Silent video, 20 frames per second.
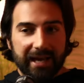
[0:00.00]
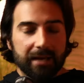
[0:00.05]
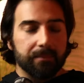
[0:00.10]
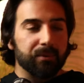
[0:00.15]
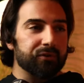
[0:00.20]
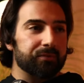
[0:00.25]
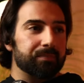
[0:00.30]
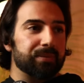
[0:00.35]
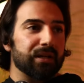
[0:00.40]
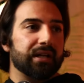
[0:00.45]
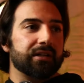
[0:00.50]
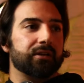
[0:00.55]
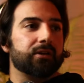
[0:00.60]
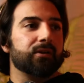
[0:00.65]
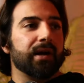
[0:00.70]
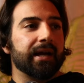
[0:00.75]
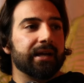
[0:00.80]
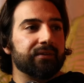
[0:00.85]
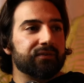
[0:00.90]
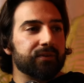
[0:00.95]
Abel's blood
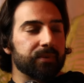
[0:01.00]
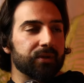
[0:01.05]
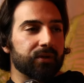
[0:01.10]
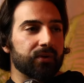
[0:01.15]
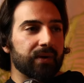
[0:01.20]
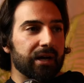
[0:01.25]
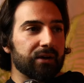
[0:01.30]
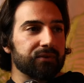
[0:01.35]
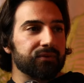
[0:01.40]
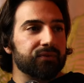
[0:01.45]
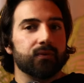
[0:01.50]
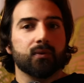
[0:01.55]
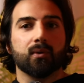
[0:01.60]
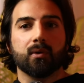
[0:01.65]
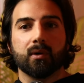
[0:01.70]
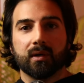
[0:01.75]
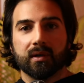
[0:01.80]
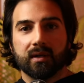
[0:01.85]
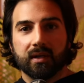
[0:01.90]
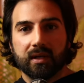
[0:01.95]
crying from the ground
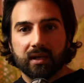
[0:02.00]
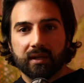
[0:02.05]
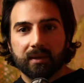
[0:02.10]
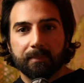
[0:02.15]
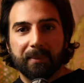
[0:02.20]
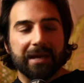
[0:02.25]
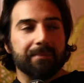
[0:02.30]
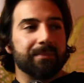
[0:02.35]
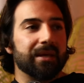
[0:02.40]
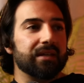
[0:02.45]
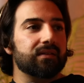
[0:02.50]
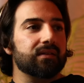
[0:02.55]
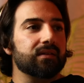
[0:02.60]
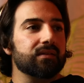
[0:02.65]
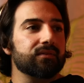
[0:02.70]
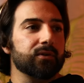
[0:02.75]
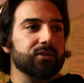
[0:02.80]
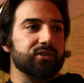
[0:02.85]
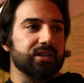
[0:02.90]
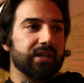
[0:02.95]
for payment
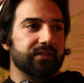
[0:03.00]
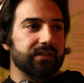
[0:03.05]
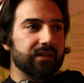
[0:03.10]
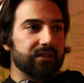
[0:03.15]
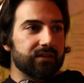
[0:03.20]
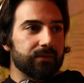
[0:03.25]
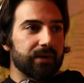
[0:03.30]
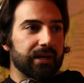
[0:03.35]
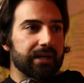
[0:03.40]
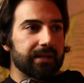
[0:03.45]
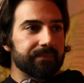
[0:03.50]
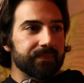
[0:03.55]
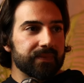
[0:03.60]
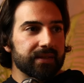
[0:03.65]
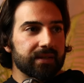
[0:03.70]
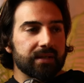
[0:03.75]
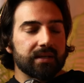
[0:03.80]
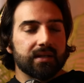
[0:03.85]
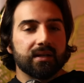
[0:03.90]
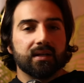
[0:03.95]
for justice, right?
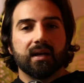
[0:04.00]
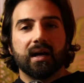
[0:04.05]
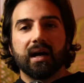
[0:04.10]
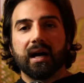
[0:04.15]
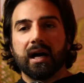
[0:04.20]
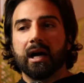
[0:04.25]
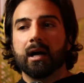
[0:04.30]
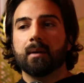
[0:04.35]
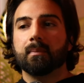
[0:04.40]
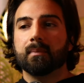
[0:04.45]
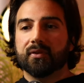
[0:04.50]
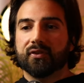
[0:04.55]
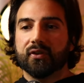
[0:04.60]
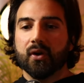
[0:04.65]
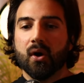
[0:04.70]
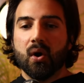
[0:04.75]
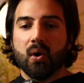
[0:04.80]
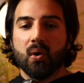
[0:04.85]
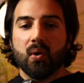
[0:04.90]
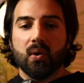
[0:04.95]
Um,
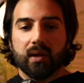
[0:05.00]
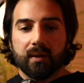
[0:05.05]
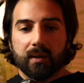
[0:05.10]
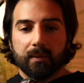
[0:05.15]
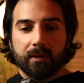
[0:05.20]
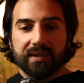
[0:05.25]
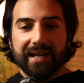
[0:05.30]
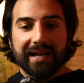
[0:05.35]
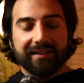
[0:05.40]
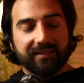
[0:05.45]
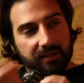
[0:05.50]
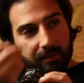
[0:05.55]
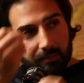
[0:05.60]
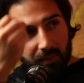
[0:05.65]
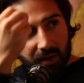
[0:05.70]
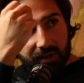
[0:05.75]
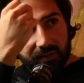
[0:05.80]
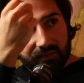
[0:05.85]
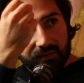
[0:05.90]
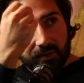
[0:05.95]
so that's the
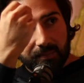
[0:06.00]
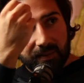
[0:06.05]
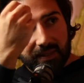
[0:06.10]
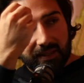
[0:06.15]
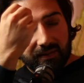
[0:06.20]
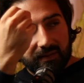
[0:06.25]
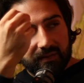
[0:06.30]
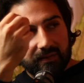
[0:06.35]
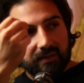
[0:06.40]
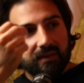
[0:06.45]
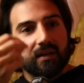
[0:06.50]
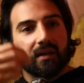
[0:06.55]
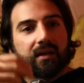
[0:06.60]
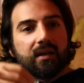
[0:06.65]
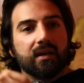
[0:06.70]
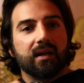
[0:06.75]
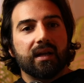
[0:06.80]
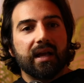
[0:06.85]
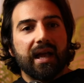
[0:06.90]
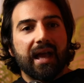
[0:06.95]
mark of the beast.
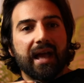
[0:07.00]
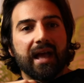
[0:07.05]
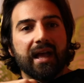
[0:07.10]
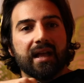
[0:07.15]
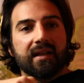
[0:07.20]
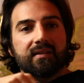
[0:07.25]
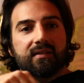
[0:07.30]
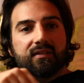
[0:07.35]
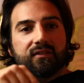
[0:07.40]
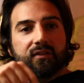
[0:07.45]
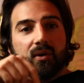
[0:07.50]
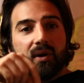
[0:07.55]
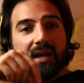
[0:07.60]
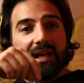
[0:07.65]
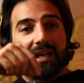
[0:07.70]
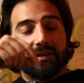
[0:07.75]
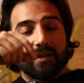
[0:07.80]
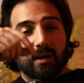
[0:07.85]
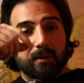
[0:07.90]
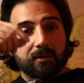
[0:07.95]
And so
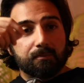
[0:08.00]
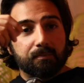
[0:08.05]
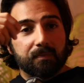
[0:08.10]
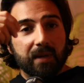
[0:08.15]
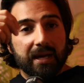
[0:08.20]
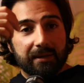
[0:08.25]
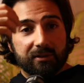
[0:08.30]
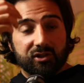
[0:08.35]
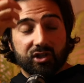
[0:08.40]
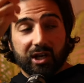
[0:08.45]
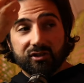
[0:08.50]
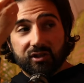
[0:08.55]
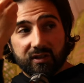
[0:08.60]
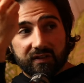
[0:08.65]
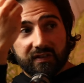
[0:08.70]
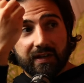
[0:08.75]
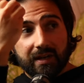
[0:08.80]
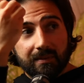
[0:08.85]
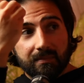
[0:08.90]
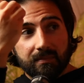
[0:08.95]
it it
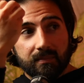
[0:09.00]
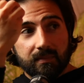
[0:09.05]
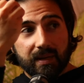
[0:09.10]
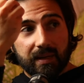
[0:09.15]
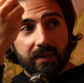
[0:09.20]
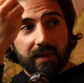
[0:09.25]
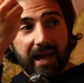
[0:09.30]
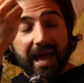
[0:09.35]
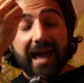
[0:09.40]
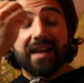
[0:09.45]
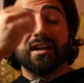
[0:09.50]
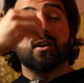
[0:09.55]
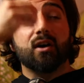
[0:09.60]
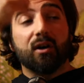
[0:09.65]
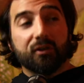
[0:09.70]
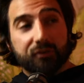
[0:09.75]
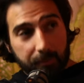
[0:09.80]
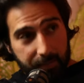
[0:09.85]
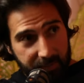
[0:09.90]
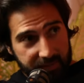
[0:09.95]
judges him and it
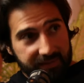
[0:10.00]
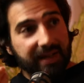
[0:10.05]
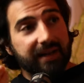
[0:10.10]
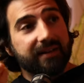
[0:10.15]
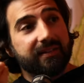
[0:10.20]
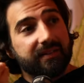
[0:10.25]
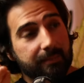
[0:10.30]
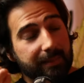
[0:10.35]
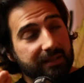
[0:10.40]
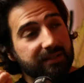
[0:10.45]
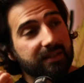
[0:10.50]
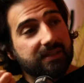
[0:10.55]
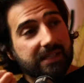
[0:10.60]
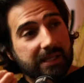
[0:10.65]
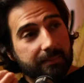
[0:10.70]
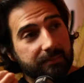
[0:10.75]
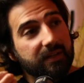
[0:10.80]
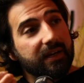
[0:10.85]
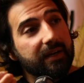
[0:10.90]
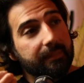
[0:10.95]
also protects him at the
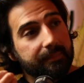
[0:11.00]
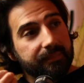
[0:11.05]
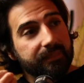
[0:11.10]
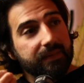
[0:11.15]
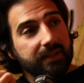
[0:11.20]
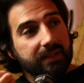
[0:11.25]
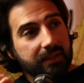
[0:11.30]
same time.